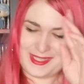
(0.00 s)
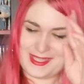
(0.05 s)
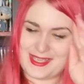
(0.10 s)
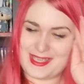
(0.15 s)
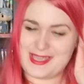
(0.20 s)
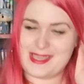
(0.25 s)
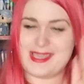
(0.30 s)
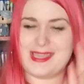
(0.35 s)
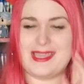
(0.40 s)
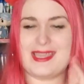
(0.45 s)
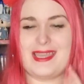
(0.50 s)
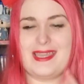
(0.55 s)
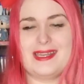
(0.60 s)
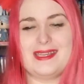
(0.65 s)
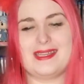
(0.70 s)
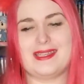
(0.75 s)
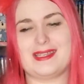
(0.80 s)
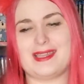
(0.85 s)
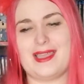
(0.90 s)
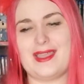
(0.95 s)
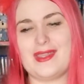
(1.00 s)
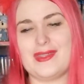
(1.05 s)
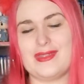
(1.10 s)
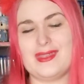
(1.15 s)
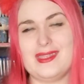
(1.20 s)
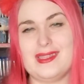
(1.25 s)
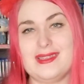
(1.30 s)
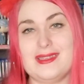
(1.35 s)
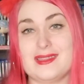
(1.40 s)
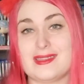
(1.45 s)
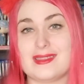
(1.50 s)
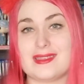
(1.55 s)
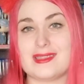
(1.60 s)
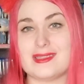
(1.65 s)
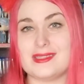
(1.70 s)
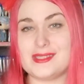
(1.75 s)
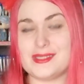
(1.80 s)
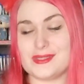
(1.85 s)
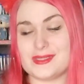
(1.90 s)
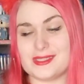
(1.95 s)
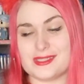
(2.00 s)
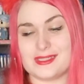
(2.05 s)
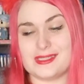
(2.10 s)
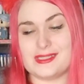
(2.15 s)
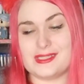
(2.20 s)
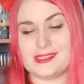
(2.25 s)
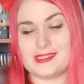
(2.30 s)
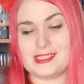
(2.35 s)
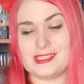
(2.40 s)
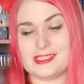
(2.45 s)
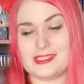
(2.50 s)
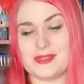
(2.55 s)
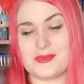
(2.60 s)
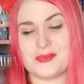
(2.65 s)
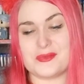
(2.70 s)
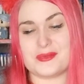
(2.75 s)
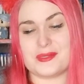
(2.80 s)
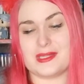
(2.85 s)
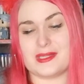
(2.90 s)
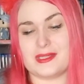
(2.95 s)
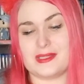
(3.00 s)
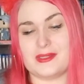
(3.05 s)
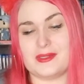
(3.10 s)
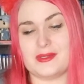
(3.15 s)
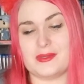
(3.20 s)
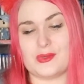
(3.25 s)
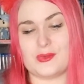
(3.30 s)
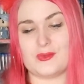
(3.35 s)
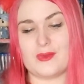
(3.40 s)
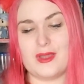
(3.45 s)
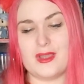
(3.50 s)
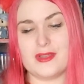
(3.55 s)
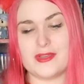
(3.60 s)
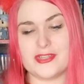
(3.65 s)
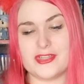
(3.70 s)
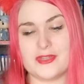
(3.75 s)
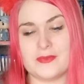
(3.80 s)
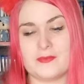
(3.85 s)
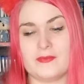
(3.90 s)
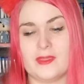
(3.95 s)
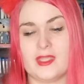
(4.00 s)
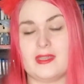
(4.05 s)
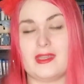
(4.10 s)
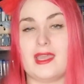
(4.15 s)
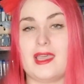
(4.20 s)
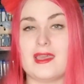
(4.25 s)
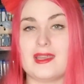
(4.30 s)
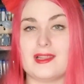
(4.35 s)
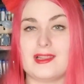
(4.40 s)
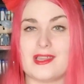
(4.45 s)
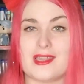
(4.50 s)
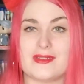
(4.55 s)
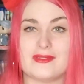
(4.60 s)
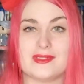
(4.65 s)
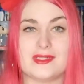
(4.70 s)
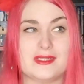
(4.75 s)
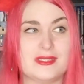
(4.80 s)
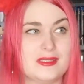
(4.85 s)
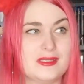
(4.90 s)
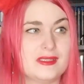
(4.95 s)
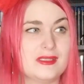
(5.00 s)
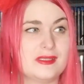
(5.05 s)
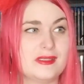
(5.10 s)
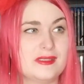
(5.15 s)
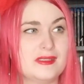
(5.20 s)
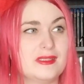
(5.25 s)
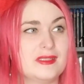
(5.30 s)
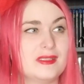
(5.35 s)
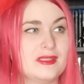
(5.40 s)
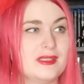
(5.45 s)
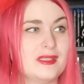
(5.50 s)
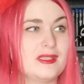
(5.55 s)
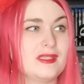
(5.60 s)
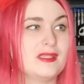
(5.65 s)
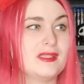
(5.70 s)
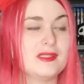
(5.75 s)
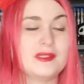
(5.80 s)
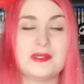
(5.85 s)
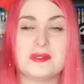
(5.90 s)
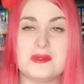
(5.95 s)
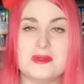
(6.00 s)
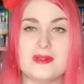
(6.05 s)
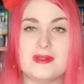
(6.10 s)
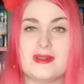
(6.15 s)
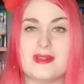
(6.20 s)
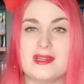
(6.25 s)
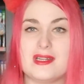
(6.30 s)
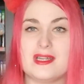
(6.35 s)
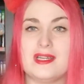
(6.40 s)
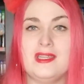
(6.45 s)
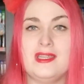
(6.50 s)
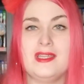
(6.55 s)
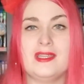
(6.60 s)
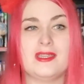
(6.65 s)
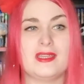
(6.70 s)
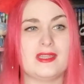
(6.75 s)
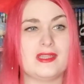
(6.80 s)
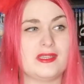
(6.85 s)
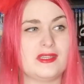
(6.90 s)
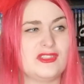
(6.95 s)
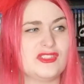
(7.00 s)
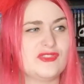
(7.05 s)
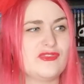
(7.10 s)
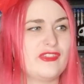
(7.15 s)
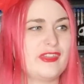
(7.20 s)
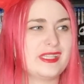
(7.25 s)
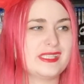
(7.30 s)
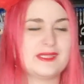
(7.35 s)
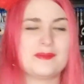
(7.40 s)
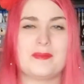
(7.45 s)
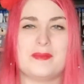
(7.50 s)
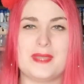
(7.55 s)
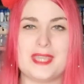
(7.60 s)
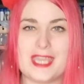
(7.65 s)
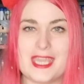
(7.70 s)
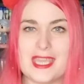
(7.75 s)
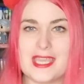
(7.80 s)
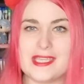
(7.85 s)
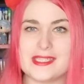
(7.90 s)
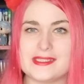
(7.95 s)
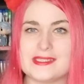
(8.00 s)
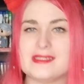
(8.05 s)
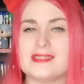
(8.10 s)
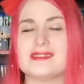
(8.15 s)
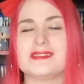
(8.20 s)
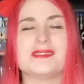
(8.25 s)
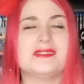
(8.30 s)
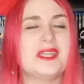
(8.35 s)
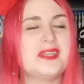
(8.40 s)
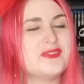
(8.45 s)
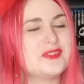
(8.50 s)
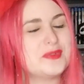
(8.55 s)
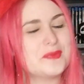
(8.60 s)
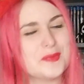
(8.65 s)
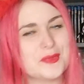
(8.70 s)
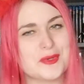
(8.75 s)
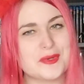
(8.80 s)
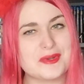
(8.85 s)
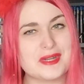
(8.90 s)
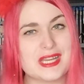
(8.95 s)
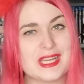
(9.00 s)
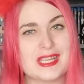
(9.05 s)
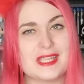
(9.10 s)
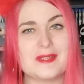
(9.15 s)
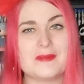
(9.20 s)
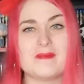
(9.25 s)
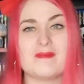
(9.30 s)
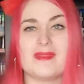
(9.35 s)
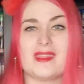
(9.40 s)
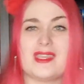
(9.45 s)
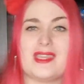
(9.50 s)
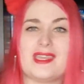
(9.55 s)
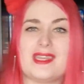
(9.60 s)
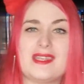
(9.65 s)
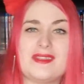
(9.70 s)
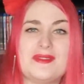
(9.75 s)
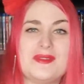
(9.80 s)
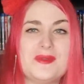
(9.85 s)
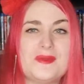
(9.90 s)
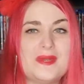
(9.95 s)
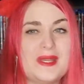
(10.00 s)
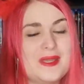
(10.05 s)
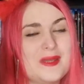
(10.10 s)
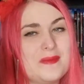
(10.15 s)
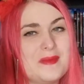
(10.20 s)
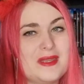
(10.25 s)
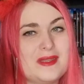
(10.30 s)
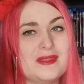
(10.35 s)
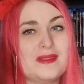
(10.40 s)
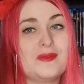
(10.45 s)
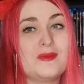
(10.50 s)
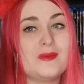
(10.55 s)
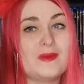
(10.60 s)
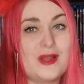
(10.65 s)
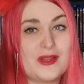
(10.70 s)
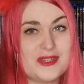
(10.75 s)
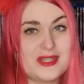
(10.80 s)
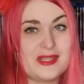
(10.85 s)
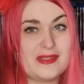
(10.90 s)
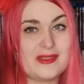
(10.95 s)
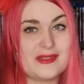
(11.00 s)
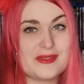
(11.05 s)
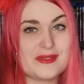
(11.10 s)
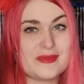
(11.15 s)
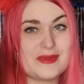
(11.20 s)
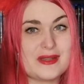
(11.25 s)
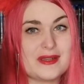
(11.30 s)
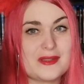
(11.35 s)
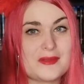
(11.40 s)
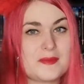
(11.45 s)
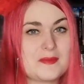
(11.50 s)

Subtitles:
And I think this is a really good watch. It had a lot of good gore. It is fast paced. It's never boring, and I do recommend watching this one.